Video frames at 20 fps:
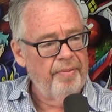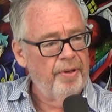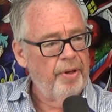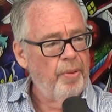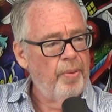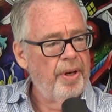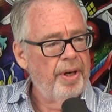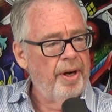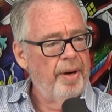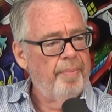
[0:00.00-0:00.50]
even
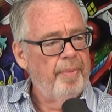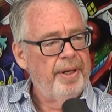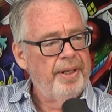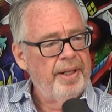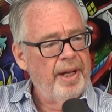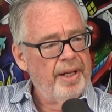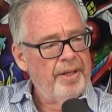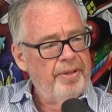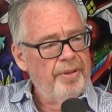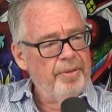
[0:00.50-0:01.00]
know what arm my
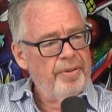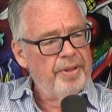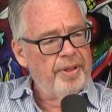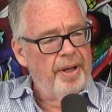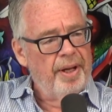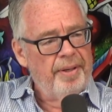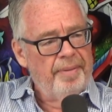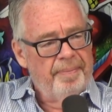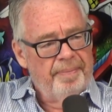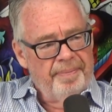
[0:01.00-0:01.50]
tattoo's
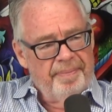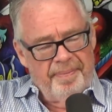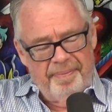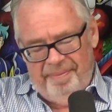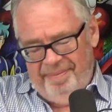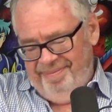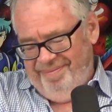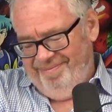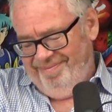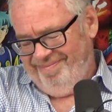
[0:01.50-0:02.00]
on.
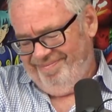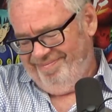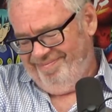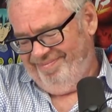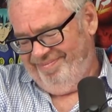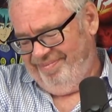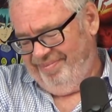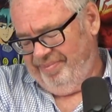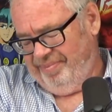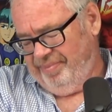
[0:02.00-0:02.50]
Let's
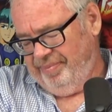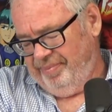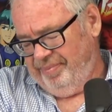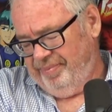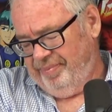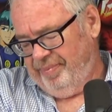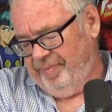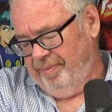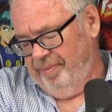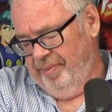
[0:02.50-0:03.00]
see this.
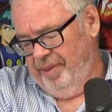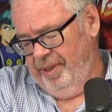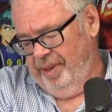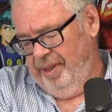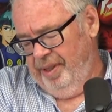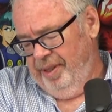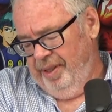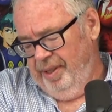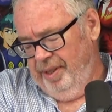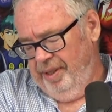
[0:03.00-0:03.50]

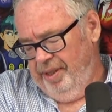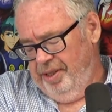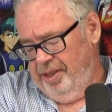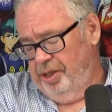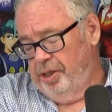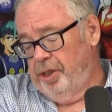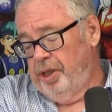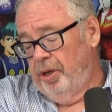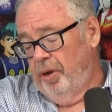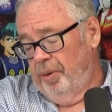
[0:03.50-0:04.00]
This
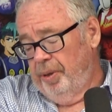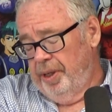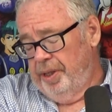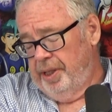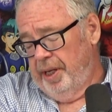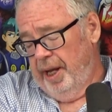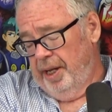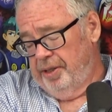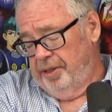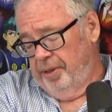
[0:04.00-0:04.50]
is the only
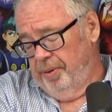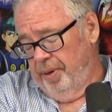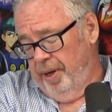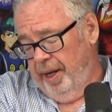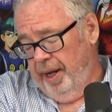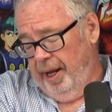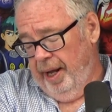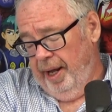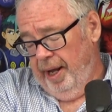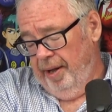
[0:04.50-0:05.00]
tattoo
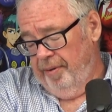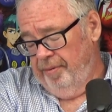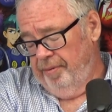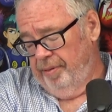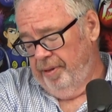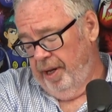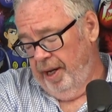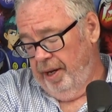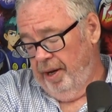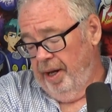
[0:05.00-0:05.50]
I have.
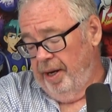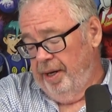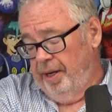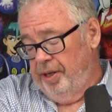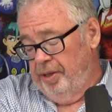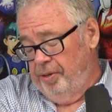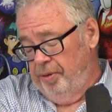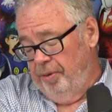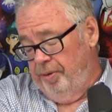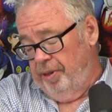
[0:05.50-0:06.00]
I got it
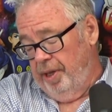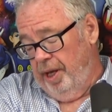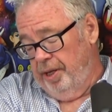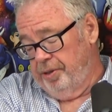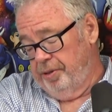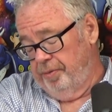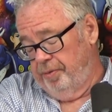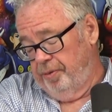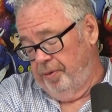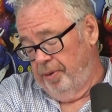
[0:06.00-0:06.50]
in
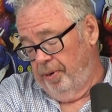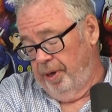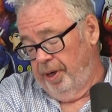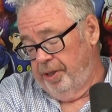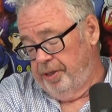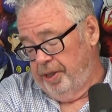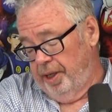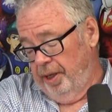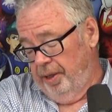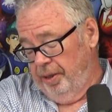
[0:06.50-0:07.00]
2004, and
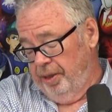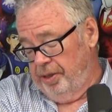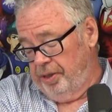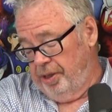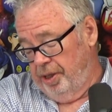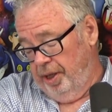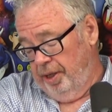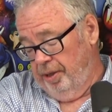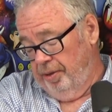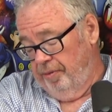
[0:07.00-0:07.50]
it's held its
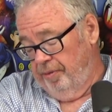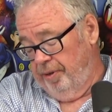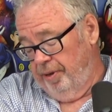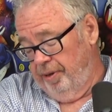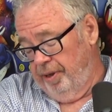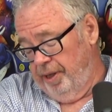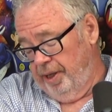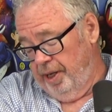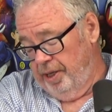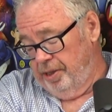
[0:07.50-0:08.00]
color
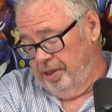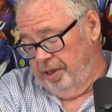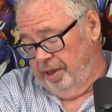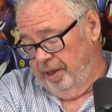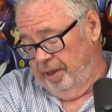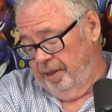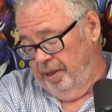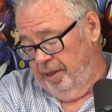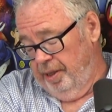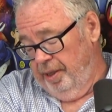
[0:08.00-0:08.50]
very
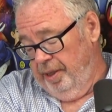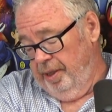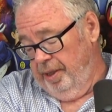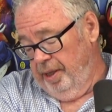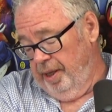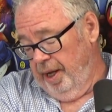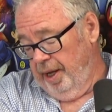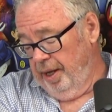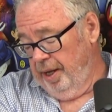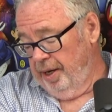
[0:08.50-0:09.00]
nicely.
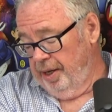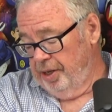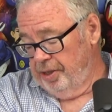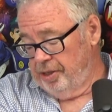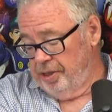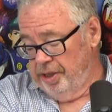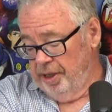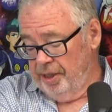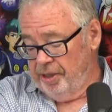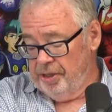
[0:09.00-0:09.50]
I got it at
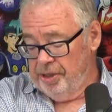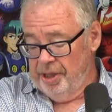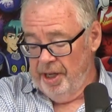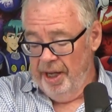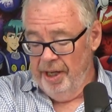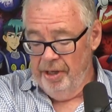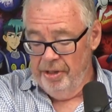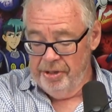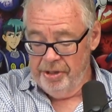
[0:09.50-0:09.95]
Slick Style